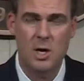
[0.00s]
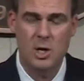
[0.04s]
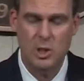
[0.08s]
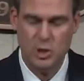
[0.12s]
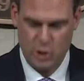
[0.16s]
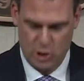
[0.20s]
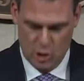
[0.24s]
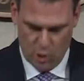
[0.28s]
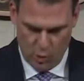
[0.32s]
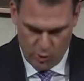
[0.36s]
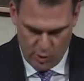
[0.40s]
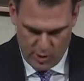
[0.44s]

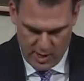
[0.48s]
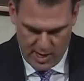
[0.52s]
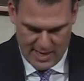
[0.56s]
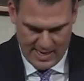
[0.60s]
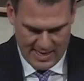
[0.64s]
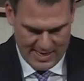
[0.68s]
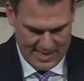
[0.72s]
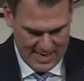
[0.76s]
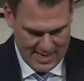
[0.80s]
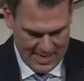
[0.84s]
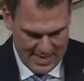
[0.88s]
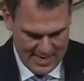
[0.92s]
so
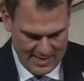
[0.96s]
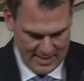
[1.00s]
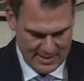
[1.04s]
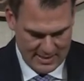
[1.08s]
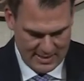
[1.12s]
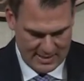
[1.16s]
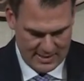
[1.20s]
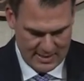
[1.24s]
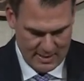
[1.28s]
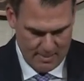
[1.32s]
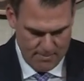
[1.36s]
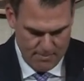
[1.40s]
they can
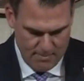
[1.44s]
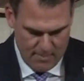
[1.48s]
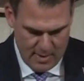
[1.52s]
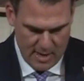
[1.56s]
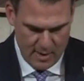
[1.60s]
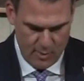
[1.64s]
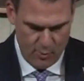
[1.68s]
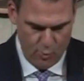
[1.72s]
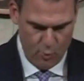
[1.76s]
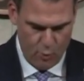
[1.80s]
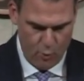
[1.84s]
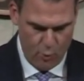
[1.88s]

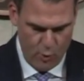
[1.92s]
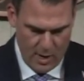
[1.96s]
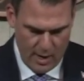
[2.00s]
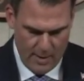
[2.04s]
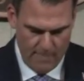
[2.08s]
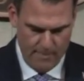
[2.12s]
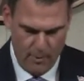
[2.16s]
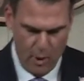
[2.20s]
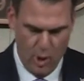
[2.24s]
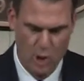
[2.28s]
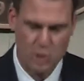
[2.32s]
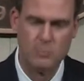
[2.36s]
submit
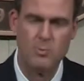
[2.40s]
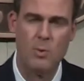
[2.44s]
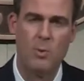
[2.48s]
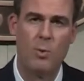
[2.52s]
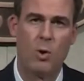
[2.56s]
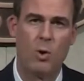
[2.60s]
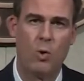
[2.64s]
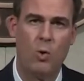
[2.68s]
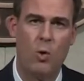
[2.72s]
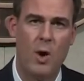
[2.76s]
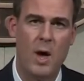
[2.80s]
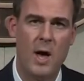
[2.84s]
reimbursement
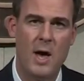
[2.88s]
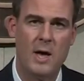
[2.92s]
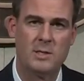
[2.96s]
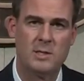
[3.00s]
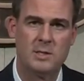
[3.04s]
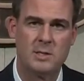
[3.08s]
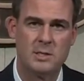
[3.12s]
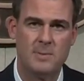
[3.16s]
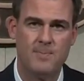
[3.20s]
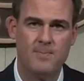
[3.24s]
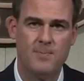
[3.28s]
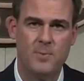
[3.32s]

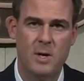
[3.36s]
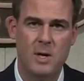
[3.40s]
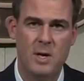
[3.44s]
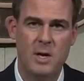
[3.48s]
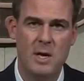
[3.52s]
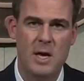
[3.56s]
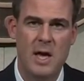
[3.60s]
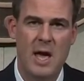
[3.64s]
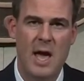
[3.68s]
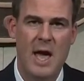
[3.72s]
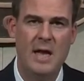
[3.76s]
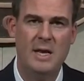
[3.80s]

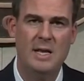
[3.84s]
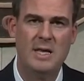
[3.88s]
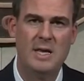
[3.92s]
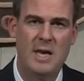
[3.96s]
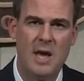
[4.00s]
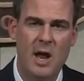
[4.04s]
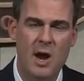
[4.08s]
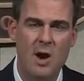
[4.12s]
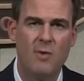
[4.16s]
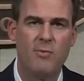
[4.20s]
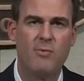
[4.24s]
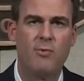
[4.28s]
requests and
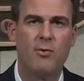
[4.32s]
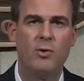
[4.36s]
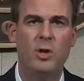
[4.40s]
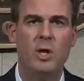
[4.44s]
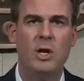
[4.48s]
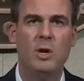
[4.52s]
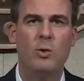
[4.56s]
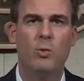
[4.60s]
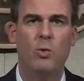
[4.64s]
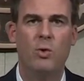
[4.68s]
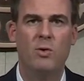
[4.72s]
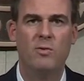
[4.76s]

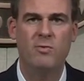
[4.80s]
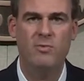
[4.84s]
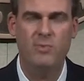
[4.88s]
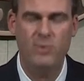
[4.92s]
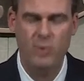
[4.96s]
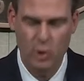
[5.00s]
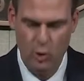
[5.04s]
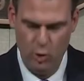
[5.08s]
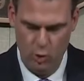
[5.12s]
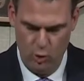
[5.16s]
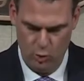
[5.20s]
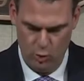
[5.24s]
carefully
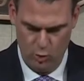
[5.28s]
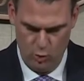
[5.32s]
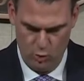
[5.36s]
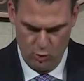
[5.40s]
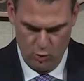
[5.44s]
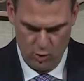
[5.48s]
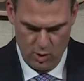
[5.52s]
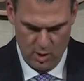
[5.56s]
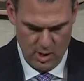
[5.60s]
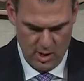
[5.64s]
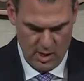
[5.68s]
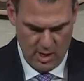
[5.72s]

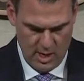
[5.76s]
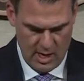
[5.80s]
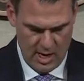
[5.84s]
review